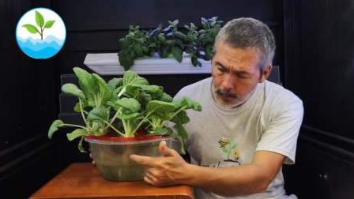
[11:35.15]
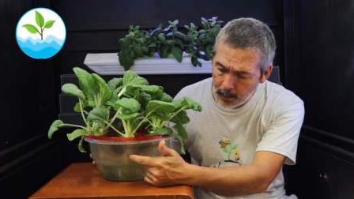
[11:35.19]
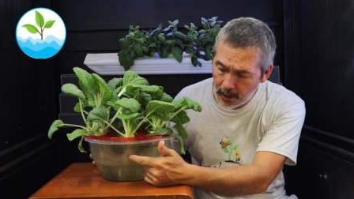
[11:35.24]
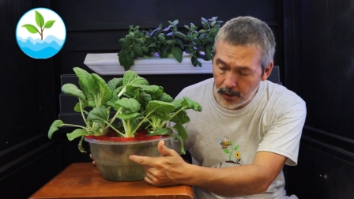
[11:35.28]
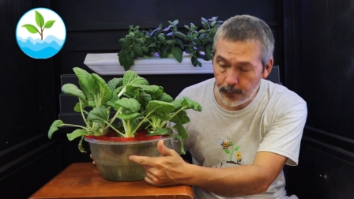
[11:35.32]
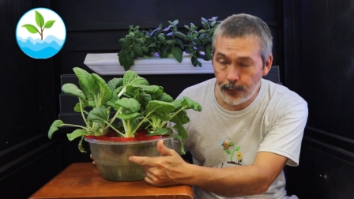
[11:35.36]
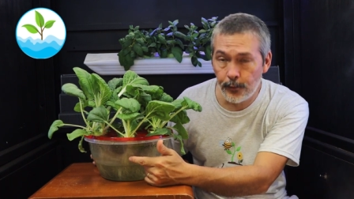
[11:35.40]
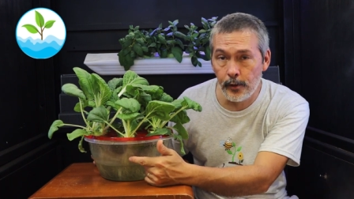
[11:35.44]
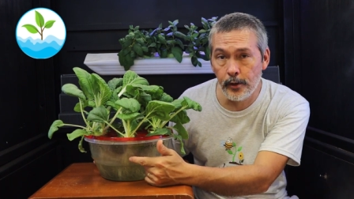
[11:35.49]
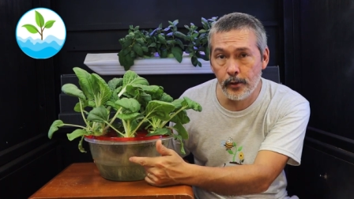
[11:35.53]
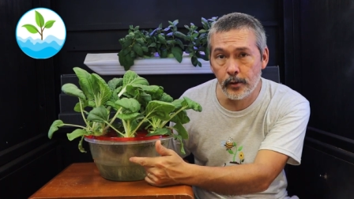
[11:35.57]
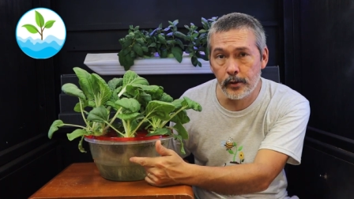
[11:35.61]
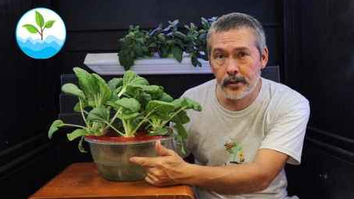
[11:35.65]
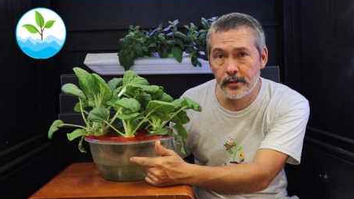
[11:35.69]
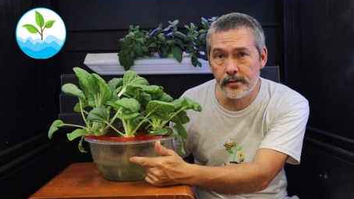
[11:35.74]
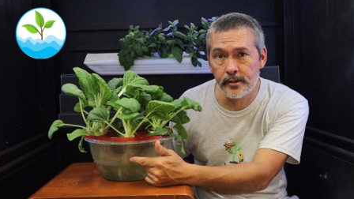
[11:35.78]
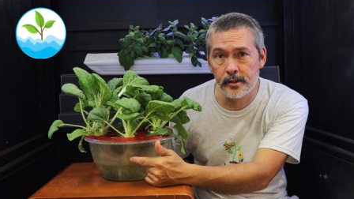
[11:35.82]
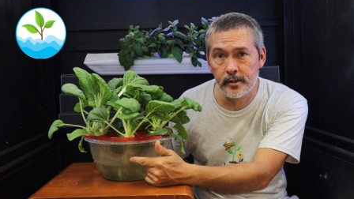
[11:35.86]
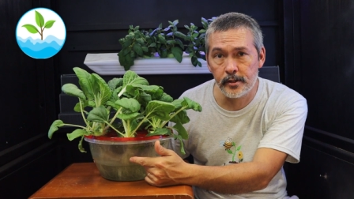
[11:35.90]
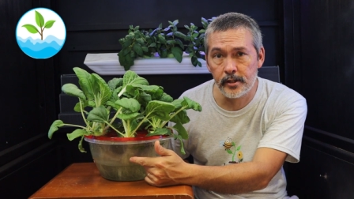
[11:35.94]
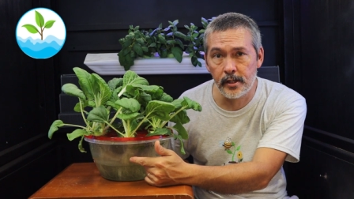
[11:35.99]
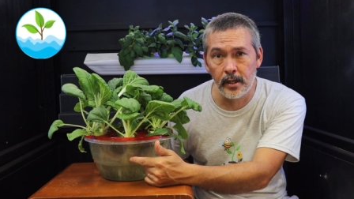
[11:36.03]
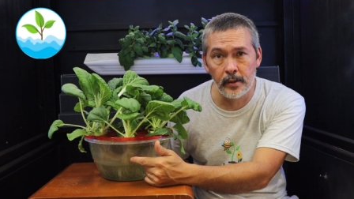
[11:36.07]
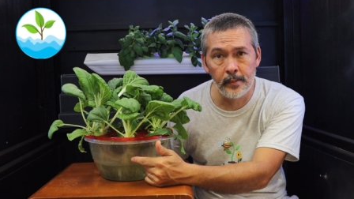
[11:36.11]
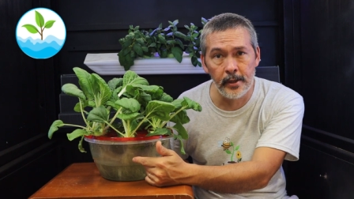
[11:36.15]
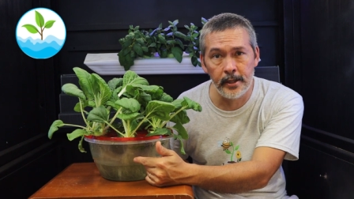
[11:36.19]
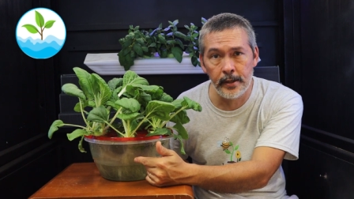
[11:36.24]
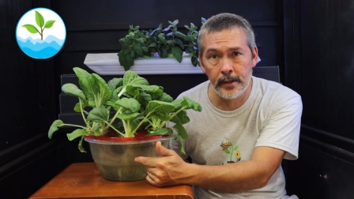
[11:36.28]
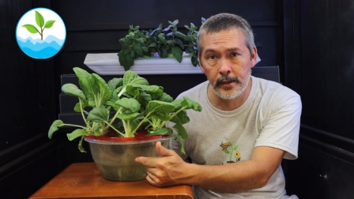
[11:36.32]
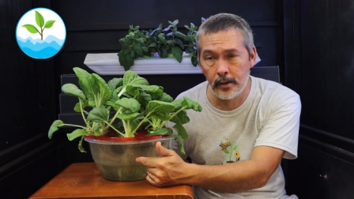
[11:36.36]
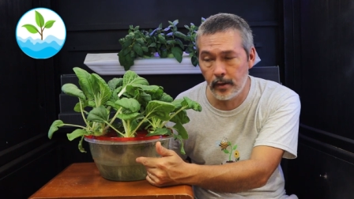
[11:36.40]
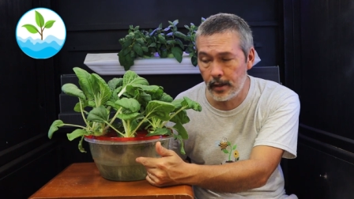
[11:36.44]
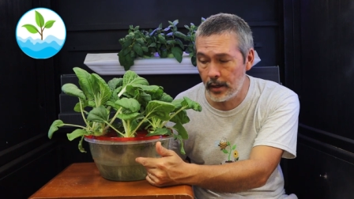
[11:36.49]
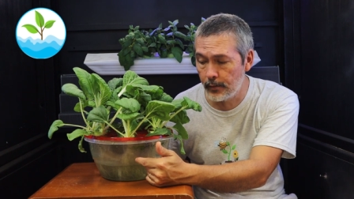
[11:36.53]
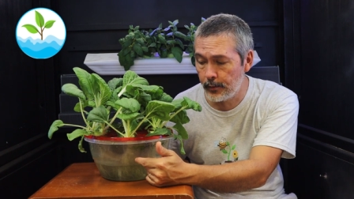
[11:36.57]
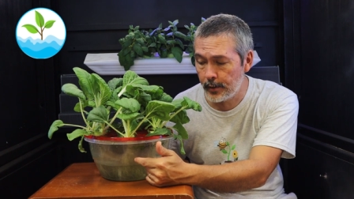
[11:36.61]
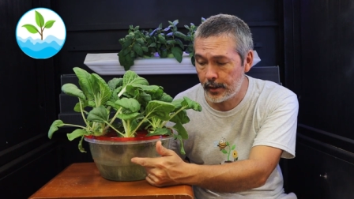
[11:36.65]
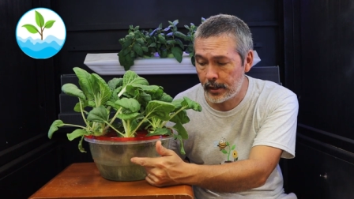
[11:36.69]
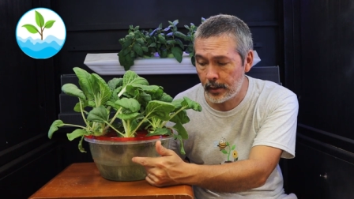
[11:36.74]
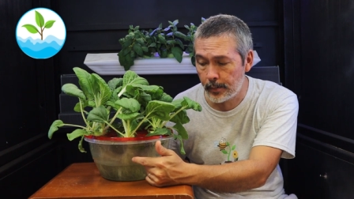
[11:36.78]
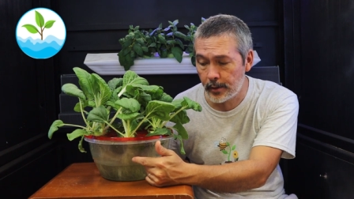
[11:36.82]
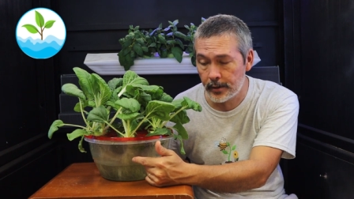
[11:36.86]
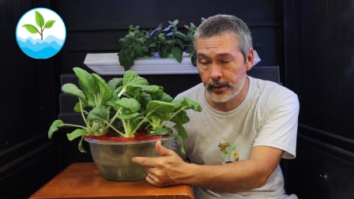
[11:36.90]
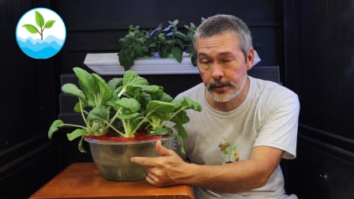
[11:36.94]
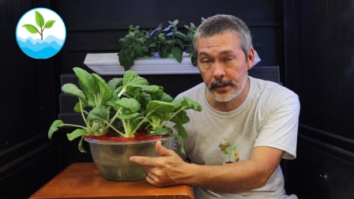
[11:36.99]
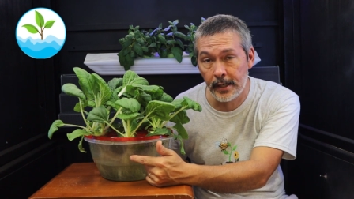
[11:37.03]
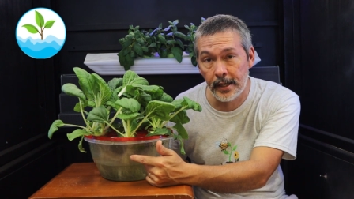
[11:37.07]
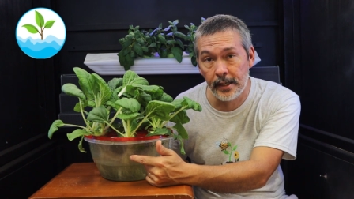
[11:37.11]
But if you can just come in here every
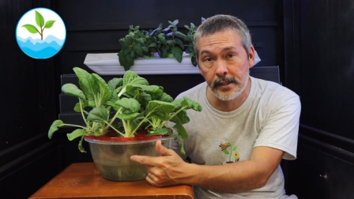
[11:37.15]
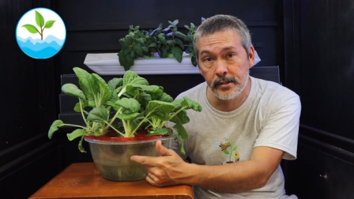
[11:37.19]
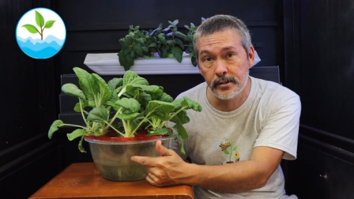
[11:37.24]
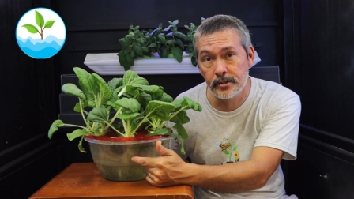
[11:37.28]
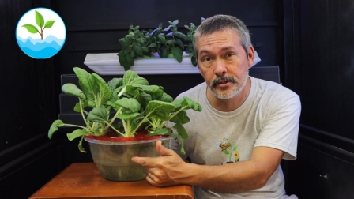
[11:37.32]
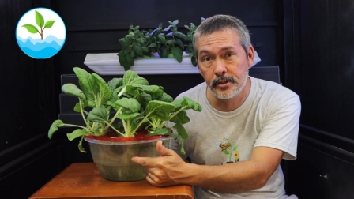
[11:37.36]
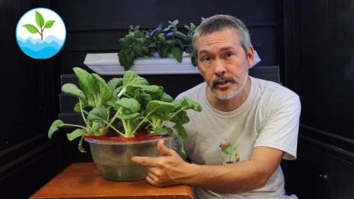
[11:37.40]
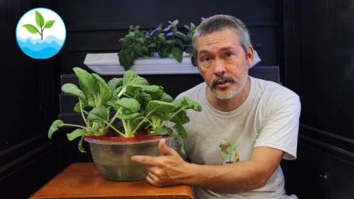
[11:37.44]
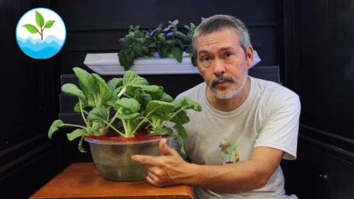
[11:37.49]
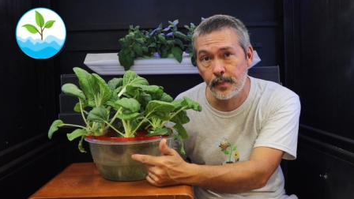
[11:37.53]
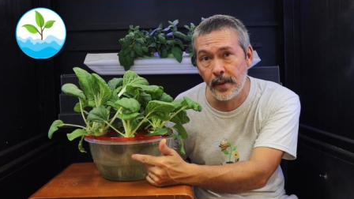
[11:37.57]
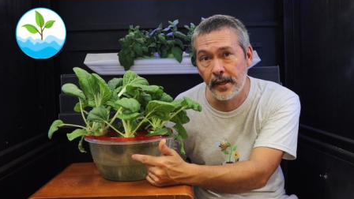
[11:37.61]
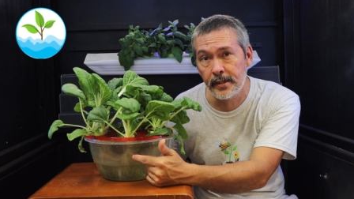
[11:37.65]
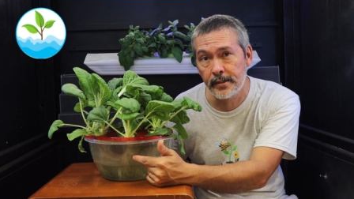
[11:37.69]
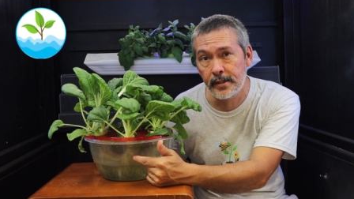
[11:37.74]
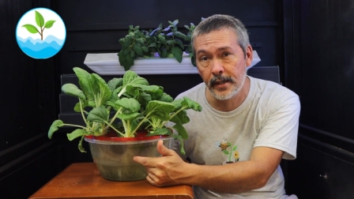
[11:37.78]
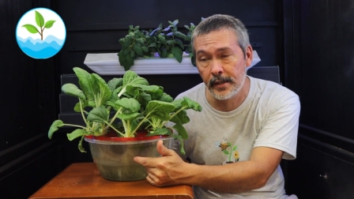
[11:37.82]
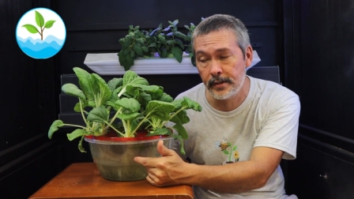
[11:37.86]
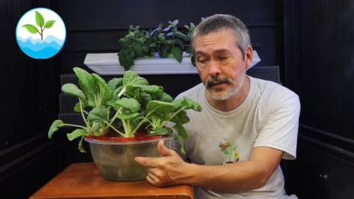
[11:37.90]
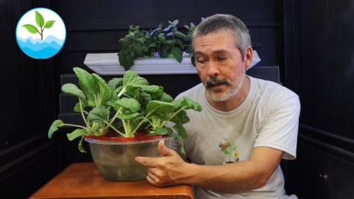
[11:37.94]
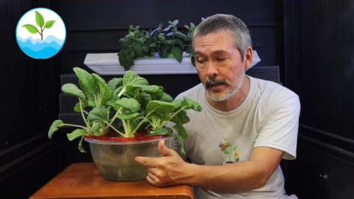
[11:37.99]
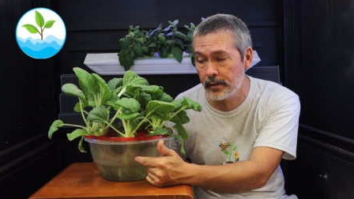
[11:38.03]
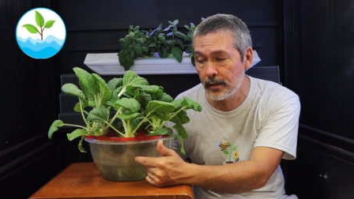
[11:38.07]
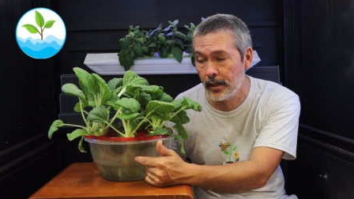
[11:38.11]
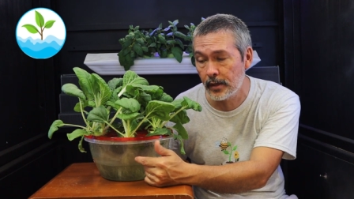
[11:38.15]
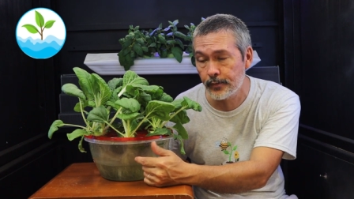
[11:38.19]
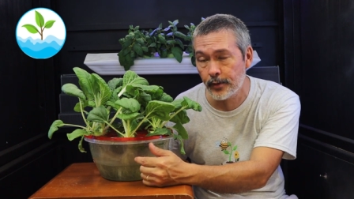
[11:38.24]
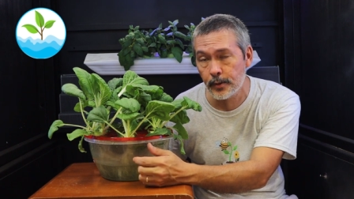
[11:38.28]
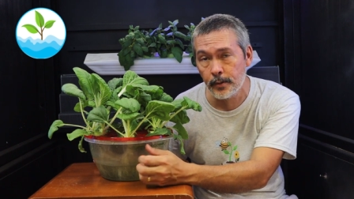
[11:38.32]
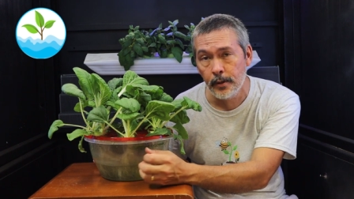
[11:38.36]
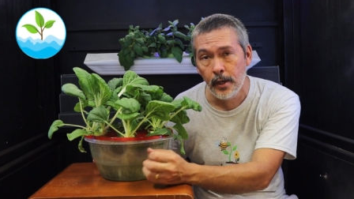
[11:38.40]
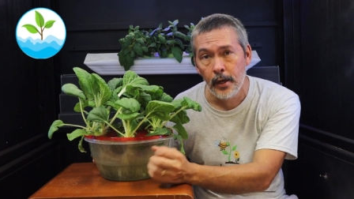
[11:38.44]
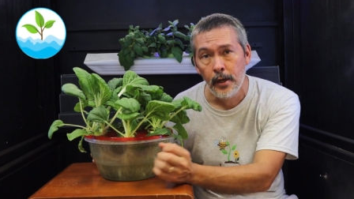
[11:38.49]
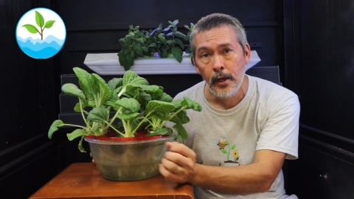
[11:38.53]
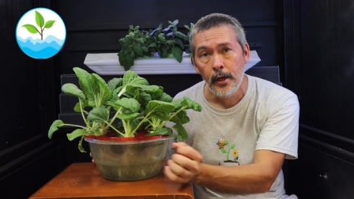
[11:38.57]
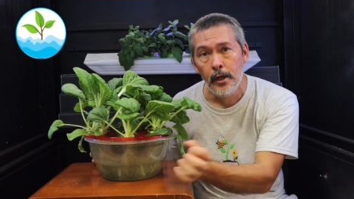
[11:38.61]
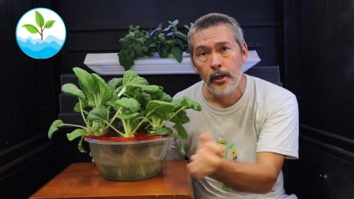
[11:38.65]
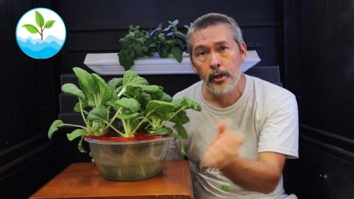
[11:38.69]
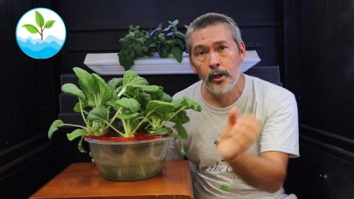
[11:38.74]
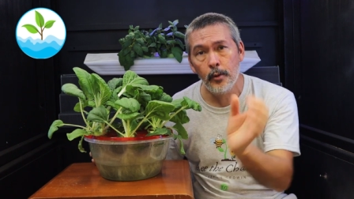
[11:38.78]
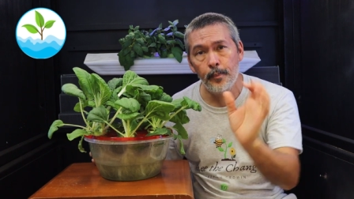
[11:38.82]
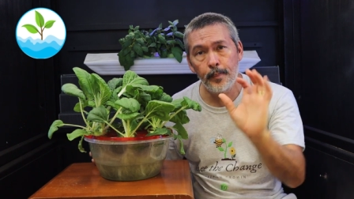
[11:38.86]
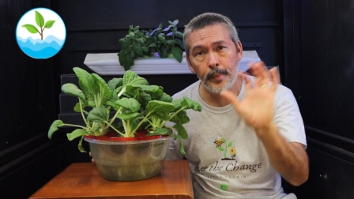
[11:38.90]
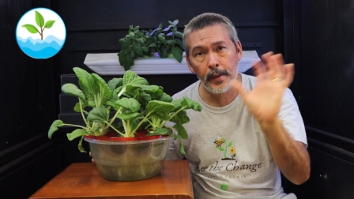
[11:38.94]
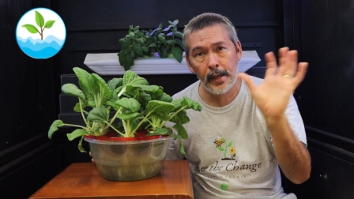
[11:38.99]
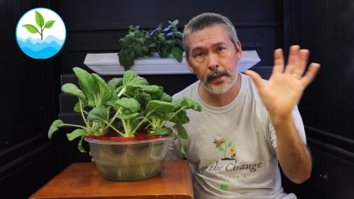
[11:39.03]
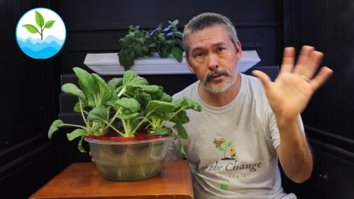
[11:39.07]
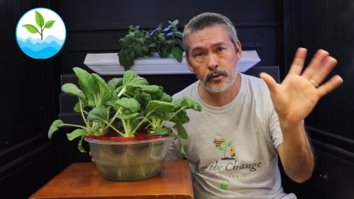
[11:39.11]
couple of days and just maintain that level,
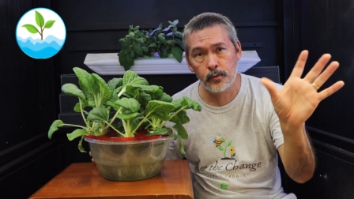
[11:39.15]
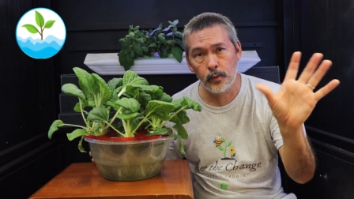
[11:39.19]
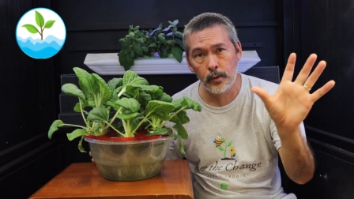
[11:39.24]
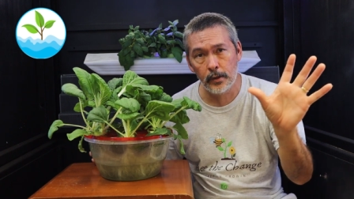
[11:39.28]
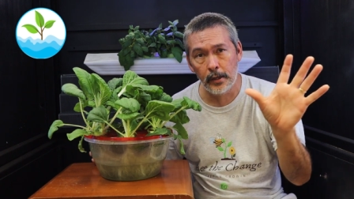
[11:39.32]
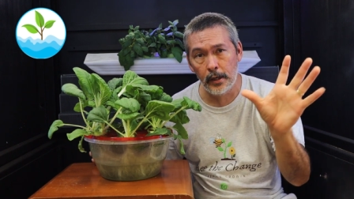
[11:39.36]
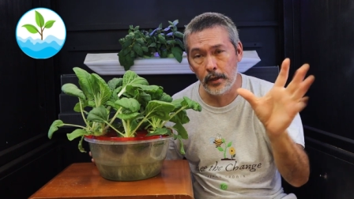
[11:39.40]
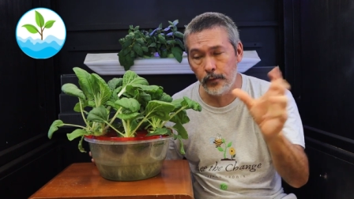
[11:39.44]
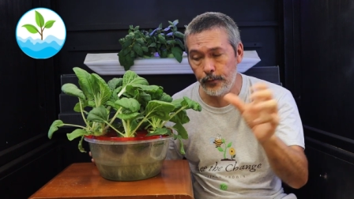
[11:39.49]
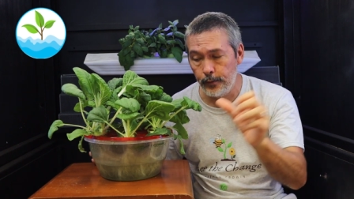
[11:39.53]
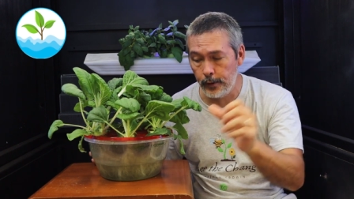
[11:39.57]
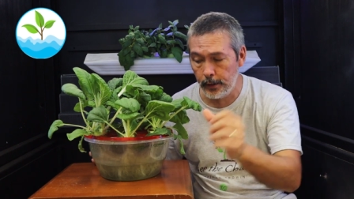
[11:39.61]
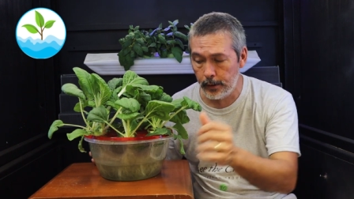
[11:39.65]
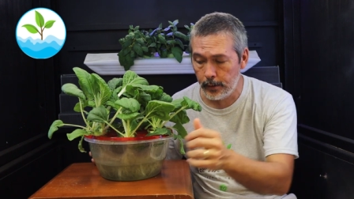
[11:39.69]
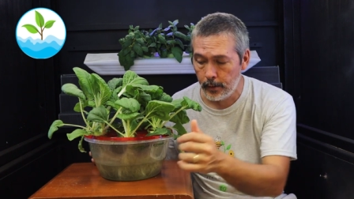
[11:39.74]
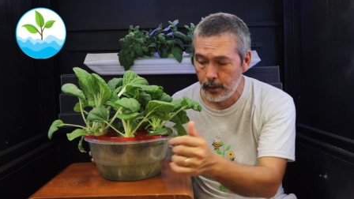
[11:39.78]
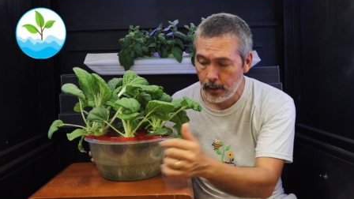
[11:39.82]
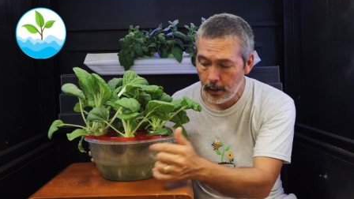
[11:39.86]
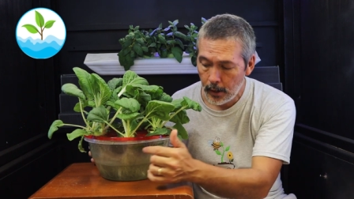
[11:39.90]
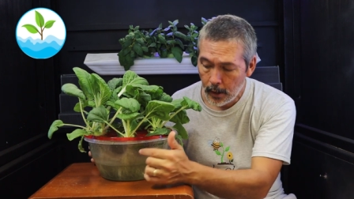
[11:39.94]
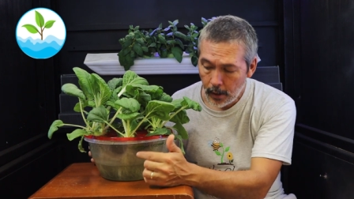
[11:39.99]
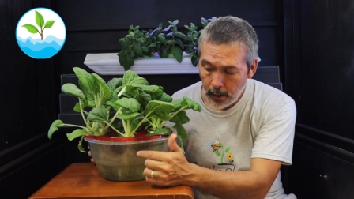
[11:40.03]
your plants will love you.